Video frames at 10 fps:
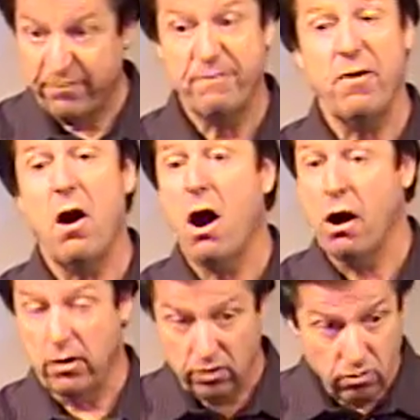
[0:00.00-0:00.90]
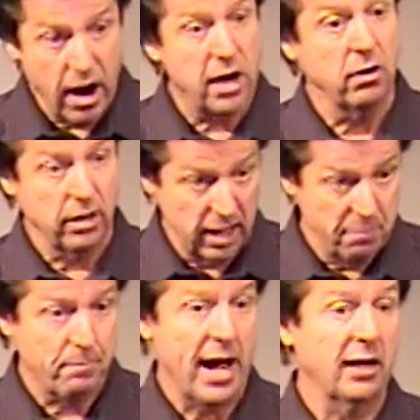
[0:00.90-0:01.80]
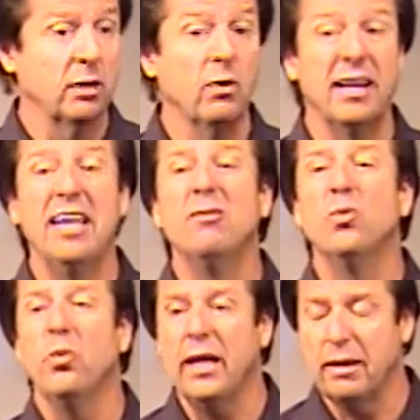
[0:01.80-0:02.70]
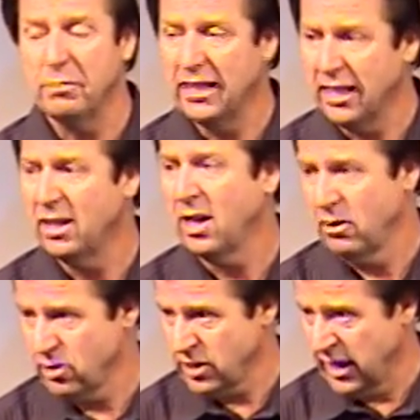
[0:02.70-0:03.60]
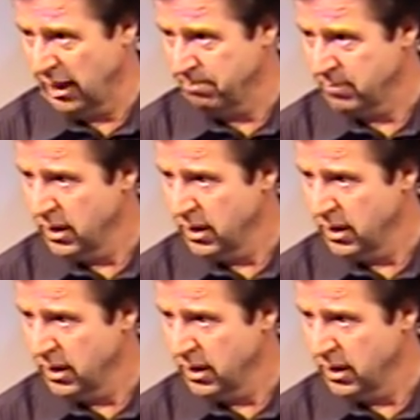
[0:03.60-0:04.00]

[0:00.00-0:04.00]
far greater impact than what even we begin to understand